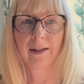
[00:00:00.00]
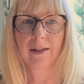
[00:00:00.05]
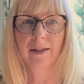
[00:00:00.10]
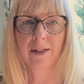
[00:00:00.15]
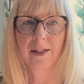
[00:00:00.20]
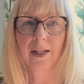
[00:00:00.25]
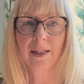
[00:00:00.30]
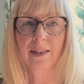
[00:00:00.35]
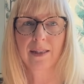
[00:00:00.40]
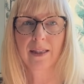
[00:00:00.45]

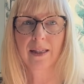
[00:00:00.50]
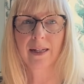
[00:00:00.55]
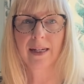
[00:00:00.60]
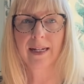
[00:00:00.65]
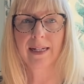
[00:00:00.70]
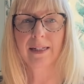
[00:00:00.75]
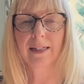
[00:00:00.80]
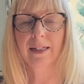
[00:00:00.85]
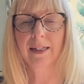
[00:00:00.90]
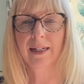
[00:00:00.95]
just the
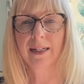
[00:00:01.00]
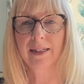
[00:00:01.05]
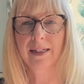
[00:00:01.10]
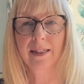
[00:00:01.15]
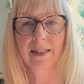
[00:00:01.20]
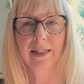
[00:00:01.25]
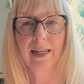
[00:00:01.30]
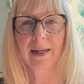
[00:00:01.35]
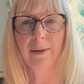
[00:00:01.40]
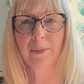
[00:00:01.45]
need to
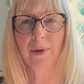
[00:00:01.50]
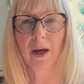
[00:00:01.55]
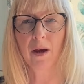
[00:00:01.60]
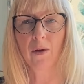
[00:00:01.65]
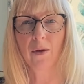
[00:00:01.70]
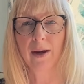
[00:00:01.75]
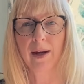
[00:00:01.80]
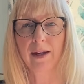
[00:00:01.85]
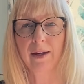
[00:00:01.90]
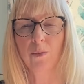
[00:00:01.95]
just keep
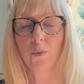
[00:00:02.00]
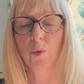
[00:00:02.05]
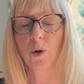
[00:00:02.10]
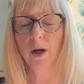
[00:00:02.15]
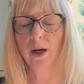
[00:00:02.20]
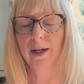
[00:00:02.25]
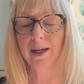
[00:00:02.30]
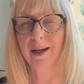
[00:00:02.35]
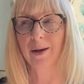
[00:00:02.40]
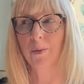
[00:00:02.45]
going,
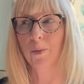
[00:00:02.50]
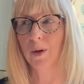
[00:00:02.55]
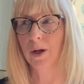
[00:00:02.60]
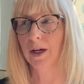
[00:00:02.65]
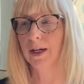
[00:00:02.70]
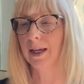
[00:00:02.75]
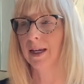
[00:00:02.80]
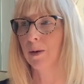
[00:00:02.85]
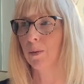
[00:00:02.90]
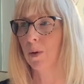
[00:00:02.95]
working,
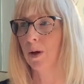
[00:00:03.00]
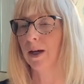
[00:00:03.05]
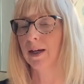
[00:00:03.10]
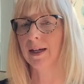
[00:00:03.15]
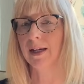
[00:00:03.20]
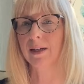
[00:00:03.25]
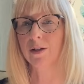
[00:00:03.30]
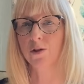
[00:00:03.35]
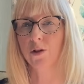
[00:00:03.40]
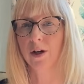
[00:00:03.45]
working,
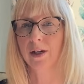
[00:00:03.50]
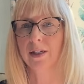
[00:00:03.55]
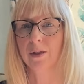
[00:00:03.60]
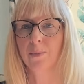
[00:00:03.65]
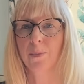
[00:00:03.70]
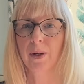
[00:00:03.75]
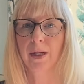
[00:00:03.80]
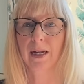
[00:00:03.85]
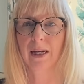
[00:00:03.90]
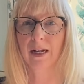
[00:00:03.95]
working, trying to
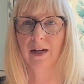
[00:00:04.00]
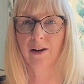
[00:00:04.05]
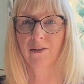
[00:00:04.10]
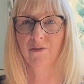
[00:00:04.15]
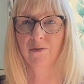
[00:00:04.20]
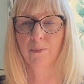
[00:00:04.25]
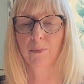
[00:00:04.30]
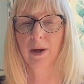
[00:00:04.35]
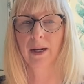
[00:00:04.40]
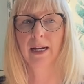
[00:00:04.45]
bring in
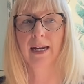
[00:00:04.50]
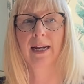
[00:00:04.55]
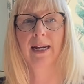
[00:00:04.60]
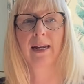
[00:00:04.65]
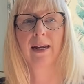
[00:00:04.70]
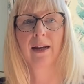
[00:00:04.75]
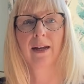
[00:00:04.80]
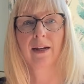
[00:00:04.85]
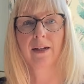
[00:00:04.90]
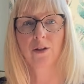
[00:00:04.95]
enough
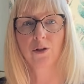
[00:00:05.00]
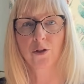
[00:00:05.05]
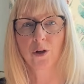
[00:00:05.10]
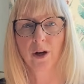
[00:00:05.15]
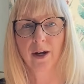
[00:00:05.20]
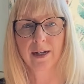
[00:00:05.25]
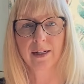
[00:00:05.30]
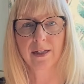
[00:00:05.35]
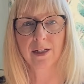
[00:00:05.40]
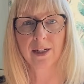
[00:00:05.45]
money,
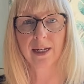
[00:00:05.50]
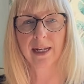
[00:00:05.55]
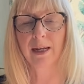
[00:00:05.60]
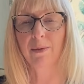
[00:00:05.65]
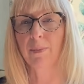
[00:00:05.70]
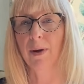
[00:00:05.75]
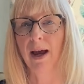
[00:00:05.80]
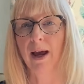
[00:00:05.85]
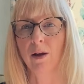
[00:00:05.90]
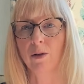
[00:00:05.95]
trying to
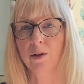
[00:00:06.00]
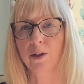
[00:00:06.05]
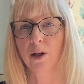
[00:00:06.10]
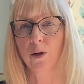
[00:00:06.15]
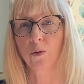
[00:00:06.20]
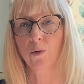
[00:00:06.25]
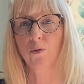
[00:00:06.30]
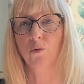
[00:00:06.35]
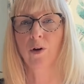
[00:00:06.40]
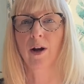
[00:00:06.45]
keep a
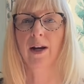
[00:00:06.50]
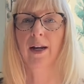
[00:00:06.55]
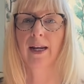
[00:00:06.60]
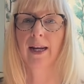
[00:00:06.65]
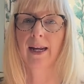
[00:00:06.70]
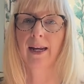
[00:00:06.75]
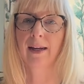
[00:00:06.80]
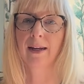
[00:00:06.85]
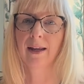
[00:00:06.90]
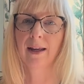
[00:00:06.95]
household
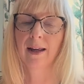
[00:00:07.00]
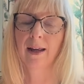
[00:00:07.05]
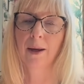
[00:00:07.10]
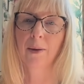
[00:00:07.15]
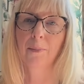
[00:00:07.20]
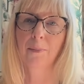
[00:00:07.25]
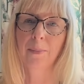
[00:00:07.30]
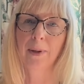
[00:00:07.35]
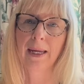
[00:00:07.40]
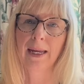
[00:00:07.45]
running,
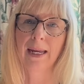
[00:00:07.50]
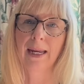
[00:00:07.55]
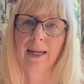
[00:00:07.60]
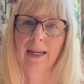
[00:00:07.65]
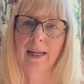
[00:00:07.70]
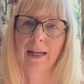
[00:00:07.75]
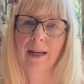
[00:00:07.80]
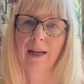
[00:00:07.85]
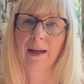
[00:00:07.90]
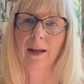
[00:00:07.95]

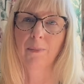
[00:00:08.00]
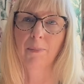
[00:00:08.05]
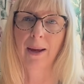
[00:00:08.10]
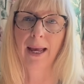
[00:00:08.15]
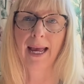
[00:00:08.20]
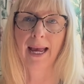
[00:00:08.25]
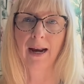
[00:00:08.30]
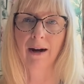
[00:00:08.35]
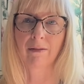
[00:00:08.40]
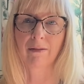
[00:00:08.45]
being a
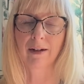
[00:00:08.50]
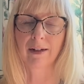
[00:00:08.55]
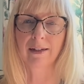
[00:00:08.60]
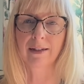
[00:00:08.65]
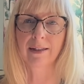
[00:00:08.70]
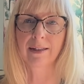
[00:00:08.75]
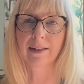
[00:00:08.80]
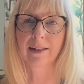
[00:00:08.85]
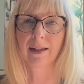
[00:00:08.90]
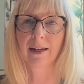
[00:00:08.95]

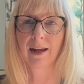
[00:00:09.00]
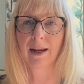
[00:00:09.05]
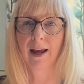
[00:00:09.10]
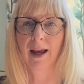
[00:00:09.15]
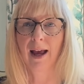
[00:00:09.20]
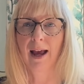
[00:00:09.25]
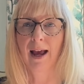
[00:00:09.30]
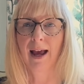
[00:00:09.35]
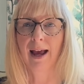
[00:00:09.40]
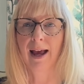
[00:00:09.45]
parent
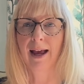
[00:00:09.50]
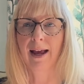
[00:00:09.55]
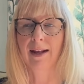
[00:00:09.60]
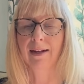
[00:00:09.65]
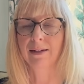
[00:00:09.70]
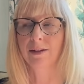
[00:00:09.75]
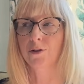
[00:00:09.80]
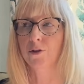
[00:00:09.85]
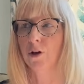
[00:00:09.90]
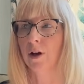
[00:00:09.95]

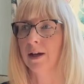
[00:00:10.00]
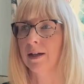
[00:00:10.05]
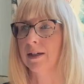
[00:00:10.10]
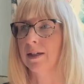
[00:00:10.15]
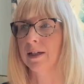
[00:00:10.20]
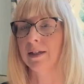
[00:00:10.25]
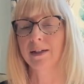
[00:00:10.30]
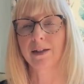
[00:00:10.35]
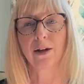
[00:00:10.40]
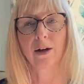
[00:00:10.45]
and trying
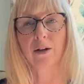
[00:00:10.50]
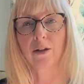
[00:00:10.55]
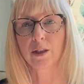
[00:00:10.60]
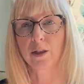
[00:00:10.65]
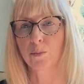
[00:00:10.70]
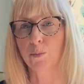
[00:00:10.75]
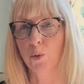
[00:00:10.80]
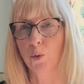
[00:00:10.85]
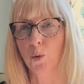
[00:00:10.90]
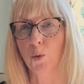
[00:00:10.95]
to, you know,
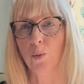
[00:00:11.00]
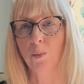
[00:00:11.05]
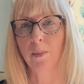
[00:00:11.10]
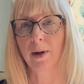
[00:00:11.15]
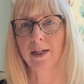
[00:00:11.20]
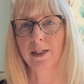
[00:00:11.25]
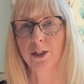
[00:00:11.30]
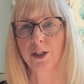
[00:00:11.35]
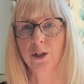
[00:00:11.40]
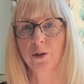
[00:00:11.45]
support
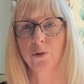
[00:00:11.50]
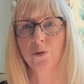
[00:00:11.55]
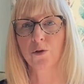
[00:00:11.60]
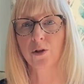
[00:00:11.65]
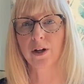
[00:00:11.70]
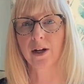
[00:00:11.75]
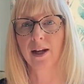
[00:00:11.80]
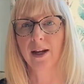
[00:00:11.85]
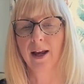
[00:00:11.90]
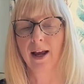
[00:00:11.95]
my
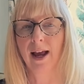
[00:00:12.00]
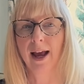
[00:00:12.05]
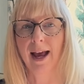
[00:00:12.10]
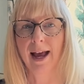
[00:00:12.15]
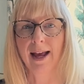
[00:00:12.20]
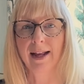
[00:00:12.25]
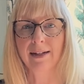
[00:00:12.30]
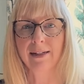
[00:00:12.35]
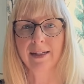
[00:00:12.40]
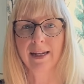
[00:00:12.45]
children.
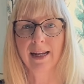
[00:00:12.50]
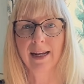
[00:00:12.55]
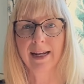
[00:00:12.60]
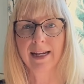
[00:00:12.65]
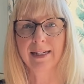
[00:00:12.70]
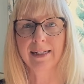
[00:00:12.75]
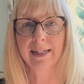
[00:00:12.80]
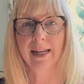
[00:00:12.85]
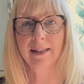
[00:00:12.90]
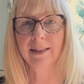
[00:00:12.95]
And
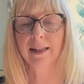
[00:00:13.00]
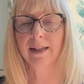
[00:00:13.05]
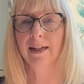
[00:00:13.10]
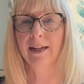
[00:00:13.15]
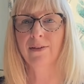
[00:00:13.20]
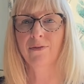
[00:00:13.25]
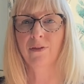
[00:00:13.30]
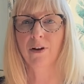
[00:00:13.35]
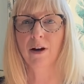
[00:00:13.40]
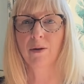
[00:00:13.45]
it doesn't
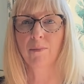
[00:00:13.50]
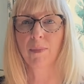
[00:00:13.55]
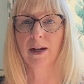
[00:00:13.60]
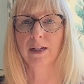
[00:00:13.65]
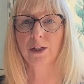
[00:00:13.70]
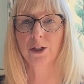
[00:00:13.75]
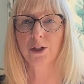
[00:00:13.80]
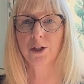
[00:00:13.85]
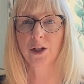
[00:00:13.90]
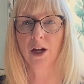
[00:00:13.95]
leave very
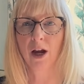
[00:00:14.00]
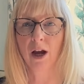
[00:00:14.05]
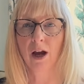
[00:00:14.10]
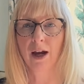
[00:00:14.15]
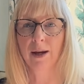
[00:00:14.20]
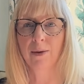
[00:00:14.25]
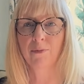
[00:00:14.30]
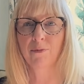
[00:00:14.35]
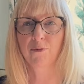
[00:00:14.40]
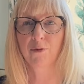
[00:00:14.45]
much
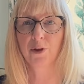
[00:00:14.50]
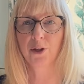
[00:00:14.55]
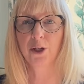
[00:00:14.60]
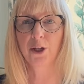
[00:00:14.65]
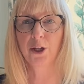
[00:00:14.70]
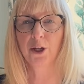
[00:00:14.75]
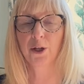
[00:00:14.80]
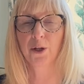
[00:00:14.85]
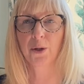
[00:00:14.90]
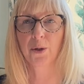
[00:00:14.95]
time for
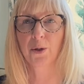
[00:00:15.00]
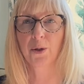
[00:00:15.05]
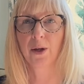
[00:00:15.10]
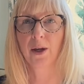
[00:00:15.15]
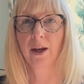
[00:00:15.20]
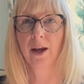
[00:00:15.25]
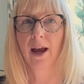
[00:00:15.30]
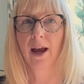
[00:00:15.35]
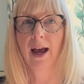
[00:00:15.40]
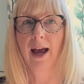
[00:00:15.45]
you.
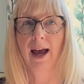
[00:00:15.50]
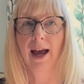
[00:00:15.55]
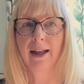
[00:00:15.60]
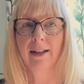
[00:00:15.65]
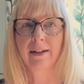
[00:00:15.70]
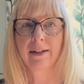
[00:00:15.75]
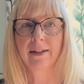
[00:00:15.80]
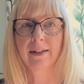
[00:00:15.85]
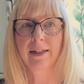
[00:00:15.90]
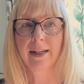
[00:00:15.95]

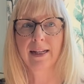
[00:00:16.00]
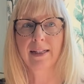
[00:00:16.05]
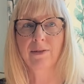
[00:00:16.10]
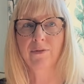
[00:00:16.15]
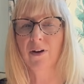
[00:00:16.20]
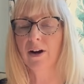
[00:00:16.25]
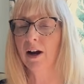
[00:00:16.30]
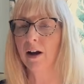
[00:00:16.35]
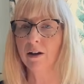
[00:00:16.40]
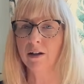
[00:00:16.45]
And it's
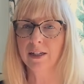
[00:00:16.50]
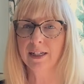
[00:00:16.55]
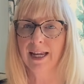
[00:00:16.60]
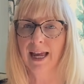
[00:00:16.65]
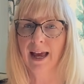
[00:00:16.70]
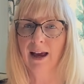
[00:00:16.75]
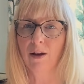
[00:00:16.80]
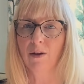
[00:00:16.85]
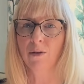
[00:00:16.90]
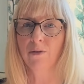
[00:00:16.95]
very hard to
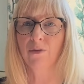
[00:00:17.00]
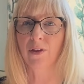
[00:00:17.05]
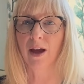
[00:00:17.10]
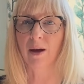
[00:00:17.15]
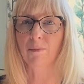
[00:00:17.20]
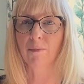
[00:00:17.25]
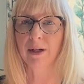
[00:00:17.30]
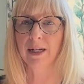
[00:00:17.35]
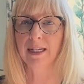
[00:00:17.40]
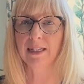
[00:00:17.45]
get out of
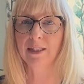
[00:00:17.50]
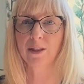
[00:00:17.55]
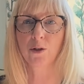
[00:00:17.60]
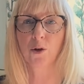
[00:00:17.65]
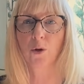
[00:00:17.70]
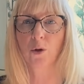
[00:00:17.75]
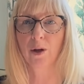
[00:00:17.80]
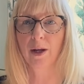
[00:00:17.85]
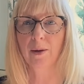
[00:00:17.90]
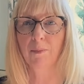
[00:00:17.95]
that, but it's
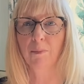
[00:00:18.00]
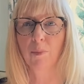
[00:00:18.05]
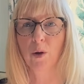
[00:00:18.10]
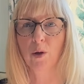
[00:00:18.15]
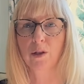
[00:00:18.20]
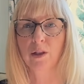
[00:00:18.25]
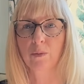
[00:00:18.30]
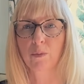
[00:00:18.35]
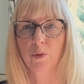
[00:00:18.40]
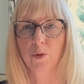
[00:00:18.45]
not
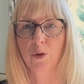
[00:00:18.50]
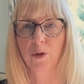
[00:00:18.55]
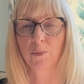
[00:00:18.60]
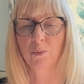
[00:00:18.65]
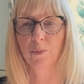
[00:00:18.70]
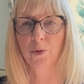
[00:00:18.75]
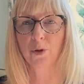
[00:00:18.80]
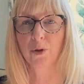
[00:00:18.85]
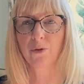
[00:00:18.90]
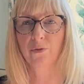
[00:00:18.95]
impossible to
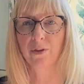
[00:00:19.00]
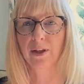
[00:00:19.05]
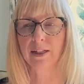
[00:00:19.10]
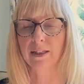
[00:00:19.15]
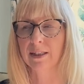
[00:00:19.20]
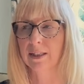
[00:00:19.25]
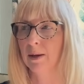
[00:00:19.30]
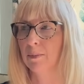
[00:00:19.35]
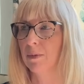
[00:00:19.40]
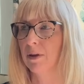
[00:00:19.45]
improve
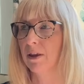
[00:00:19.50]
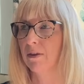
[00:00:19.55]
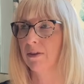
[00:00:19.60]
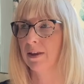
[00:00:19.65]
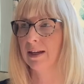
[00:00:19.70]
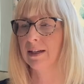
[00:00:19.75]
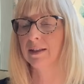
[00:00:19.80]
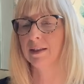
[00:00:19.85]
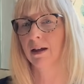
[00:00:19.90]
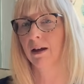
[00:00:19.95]
things. Some of the
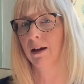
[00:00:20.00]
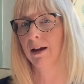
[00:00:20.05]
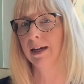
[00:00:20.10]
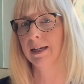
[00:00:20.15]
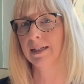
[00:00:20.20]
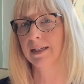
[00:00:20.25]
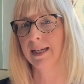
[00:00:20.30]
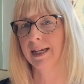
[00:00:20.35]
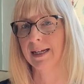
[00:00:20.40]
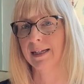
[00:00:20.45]
things that I
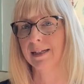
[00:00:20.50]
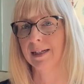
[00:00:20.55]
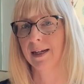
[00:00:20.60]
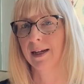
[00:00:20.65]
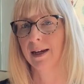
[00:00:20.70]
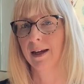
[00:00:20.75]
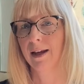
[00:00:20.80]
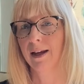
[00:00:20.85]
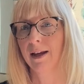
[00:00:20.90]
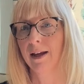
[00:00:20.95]
did
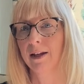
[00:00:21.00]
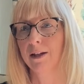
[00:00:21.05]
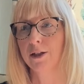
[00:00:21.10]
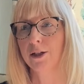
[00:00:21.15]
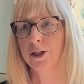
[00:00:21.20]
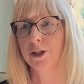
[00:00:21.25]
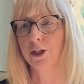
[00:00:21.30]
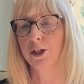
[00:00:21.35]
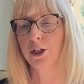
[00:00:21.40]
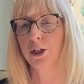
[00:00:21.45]

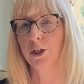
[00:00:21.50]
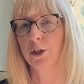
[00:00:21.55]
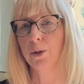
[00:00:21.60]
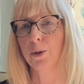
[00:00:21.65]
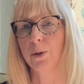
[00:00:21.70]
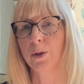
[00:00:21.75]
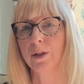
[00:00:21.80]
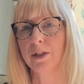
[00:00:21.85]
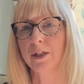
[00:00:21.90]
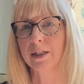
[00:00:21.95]

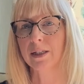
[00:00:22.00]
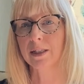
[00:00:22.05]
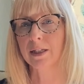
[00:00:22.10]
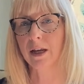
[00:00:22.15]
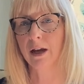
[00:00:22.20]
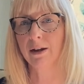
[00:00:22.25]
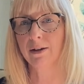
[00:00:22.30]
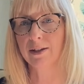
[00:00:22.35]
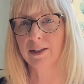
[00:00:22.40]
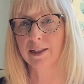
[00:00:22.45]
to just
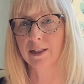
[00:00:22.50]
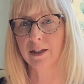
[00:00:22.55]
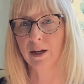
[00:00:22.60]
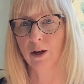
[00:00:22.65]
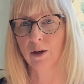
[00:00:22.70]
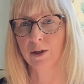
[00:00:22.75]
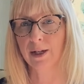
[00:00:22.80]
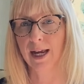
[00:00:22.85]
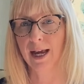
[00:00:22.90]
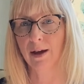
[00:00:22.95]
kind of
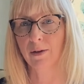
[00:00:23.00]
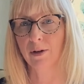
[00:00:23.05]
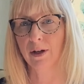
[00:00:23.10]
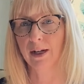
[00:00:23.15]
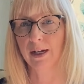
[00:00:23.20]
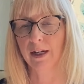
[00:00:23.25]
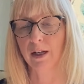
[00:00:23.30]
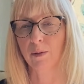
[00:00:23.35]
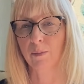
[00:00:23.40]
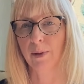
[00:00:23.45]
slow down a
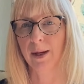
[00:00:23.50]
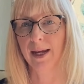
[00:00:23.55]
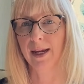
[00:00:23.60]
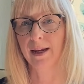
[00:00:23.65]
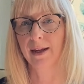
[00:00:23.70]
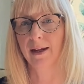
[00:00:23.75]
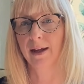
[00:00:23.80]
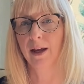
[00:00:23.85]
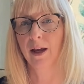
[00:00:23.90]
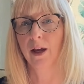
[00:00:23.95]
little
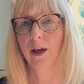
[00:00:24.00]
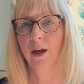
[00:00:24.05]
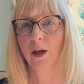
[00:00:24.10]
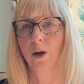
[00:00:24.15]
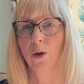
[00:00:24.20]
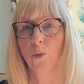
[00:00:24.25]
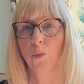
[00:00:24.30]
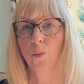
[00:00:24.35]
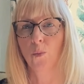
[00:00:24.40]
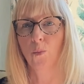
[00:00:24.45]
bit
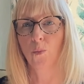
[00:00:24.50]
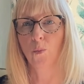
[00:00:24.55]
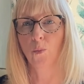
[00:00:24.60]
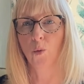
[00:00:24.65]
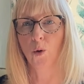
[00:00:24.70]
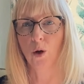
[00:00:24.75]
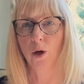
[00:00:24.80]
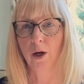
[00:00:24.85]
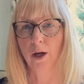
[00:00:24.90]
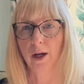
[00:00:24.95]

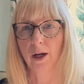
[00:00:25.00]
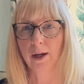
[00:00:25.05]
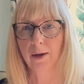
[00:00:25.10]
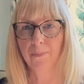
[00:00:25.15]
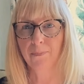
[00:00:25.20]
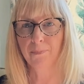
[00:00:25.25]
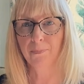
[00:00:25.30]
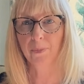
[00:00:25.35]
were,